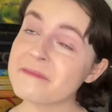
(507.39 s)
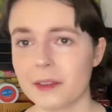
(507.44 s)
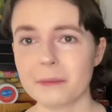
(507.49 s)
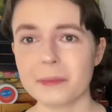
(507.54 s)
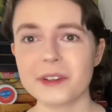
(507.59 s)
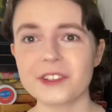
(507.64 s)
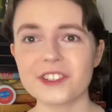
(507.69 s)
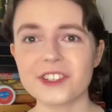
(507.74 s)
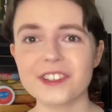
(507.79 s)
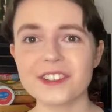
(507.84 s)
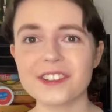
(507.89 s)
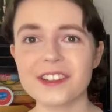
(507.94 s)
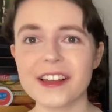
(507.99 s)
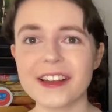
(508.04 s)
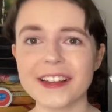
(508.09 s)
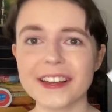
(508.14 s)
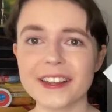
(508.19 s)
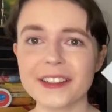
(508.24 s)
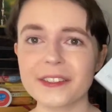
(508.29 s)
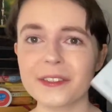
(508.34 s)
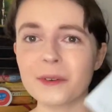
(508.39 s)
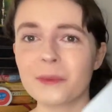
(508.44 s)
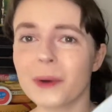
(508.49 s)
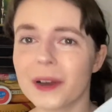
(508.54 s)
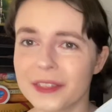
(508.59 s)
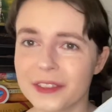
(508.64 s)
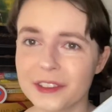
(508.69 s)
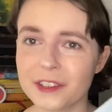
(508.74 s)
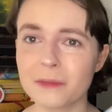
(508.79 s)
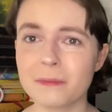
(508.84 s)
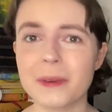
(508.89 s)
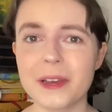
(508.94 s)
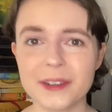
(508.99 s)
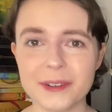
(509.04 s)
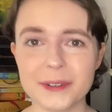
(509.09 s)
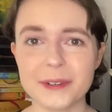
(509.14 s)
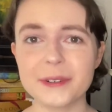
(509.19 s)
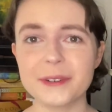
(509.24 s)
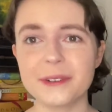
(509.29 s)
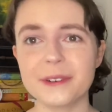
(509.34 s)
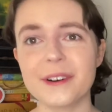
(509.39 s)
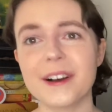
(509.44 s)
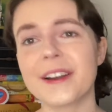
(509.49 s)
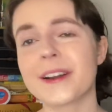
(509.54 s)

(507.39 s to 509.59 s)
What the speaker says: But she's like, the weather's mental.